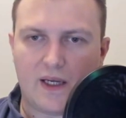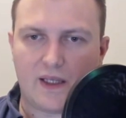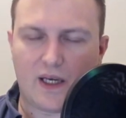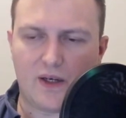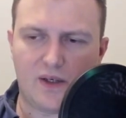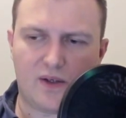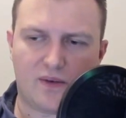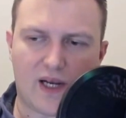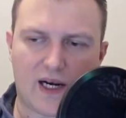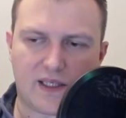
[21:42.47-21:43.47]
Now, you
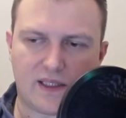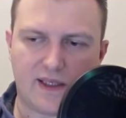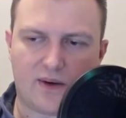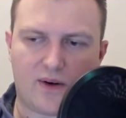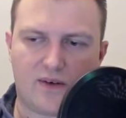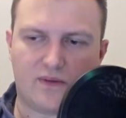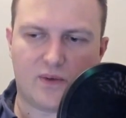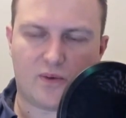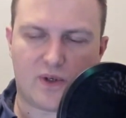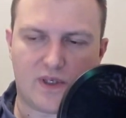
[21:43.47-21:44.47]
don't actually earn
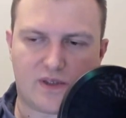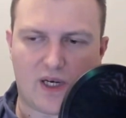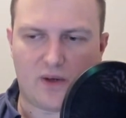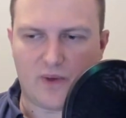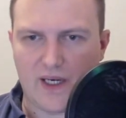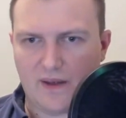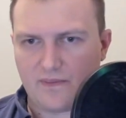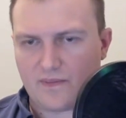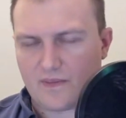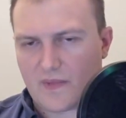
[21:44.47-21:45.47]
rewards right away.